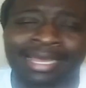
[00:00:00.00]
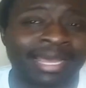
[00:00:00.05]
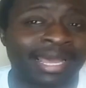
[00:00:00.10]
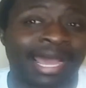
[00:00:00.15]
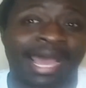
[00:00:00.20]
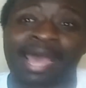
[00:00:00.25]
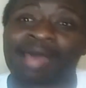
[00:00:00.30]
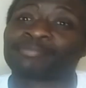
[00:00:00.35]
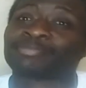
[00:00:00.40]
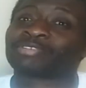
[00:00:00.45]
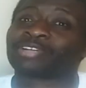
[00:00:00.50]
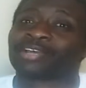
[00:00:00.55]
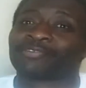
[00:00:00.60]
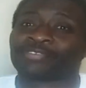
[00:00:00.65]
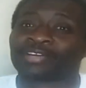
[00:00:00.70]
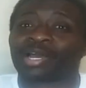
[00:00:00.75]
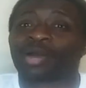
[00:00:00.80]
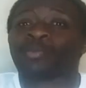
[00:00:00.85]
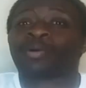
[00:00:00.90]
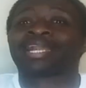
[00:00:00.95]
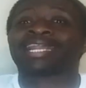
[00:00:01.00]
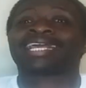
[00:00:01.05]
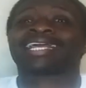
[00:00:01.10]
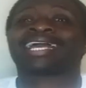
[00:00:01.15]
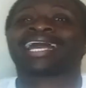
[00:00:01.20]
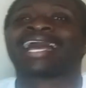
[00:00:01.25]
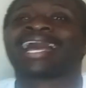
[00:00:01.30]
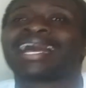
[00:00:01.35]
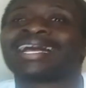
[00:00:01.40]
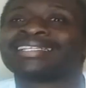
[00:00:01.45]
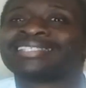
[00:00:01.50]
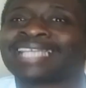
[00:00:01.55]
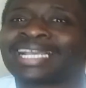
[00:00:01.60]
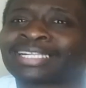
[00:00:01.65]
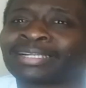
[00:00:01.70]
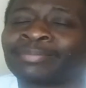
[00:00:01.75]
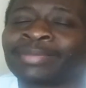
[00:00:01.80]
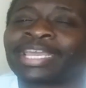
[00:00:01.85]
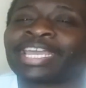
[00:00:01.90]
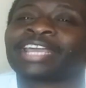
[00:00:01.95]
I'm trying to figure out why they
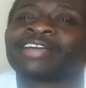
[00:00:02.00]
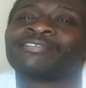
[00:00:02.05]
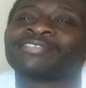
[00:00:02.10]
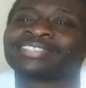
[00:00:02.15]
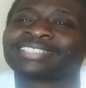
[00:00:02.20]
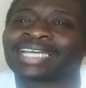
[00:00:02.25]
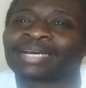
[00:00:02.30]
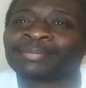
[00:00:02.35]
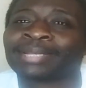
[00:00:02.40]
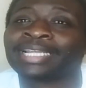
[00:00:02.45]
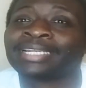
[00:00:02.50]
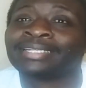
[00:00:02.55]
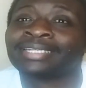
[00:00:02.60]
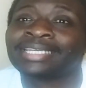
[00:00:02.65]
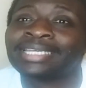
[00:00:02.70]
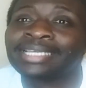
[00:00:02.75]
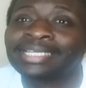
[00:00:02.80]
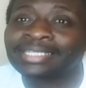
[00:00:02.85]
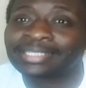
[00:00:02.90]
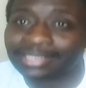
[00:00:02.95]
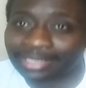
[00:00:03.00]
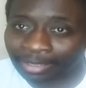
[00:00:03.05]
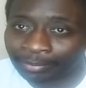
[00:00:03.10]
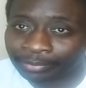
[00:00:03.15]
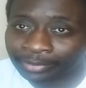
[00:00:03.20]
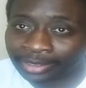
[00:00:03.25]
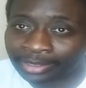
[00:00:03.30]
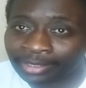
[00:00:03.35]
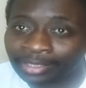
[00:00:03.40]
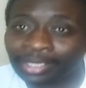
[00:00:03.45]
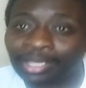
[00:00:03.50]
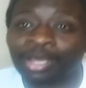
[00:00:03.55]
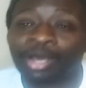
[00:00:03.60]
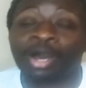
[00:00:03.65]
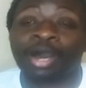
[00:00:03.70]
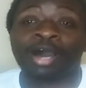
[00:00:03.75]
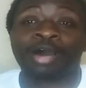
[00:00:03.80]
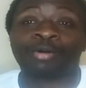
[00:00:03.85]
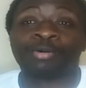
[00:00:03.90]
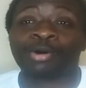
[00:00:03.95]
contacting me every time they need something
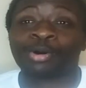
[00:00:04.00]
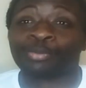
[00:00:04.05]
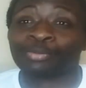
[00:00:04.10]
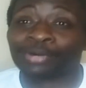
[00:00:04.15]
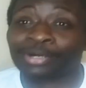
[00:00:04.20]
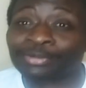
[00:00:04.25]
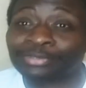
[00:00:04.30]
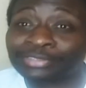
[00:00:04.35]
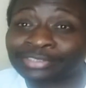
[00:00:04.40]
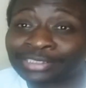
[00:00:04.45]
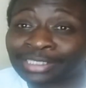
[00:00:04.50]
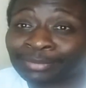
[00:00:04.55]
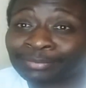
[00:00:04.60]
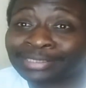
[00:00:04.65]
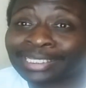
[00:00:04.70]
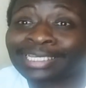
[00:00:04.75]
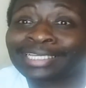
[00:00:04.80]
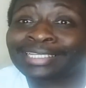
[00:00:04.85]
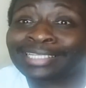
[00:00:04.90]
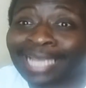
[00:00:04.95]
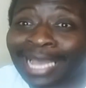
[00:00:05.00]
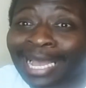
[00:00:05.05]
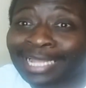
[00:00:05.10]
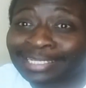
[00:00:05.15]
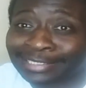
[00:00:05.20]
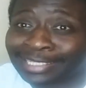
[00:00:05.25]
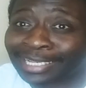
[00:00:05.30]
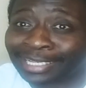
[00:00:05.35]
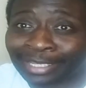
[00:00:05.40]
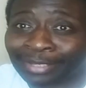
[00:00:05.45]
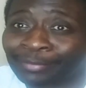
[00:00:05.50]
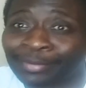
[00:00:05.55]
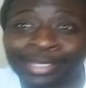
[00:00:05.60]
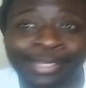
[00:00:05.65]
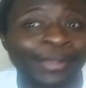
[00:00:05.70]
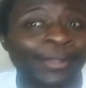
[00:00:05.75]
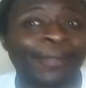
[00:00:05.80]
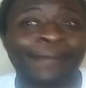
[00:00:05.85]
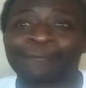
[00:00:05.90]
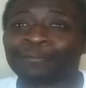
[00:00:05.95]
or want something. They contacting me.
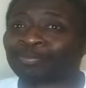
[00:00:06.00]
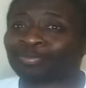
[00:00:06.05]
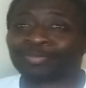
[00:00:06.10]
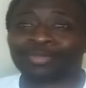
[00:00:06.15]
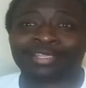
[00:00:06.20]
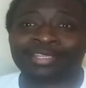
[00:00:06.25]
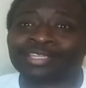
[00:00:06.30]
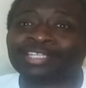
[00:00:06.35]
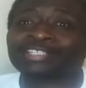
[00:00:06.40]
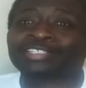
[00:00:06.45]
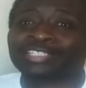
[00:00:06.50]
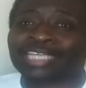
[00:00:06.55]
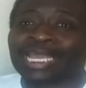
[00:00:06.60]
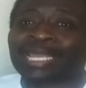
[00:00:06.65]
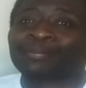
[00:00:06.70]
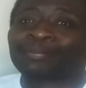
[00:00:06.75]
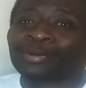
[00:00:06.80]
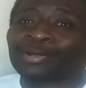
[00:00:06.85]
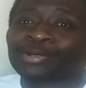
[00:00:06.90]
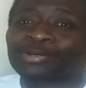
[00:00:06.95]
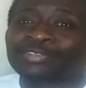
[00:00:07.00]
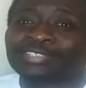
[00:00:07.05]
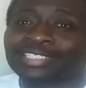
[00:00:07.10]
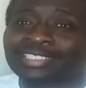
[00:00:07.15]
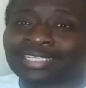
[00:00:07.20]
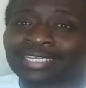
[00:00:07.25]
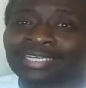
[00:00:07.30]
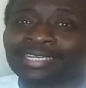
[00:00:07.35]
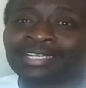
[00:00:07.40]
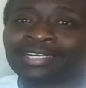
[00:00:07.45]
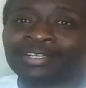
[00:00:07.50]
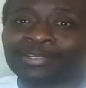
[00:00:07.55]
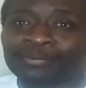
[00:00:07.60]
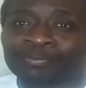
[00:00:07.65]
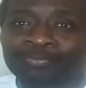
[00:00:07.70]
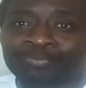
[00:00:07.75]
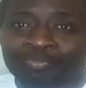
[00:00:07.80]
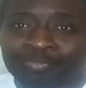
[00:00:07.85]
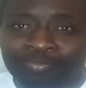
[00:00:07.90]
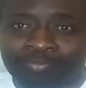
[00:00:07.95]
The same person
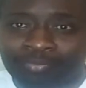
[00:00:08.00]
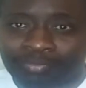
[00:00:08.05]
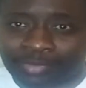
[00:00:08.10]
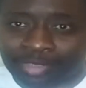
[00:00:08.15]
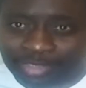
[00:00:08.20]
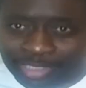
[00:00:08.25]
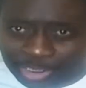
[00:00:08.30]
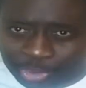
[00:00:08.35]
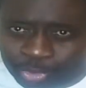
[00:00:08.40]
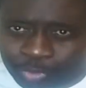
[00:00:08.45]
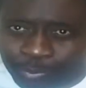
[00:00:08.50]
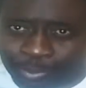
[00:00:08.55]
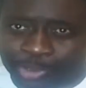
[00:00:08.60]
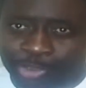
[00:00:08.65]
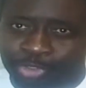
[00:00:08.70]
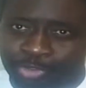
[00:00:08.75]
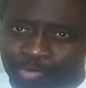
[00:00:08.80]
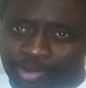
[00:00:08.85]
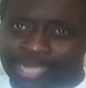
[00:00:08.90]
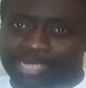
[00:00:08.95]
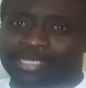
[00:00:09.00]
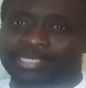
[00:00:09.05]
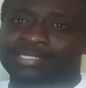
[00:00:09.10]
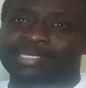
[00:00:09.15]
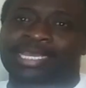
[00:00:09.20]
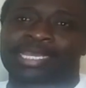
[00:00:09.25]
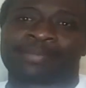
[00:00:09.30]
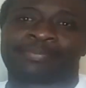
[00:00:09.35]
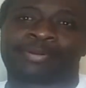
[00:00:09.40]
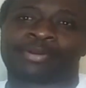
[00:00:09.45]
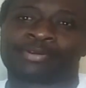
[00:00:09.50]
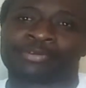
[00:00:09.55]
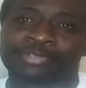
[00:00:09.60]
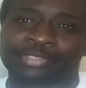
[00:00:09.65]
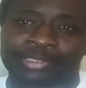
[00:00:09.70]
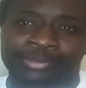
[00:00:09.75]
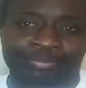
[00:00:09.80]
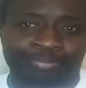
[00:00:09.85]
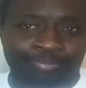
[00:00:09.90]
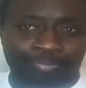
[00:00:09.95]
that you betrayed, the same
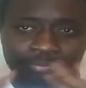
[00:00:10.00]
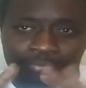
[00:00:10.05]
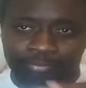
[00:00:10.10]
person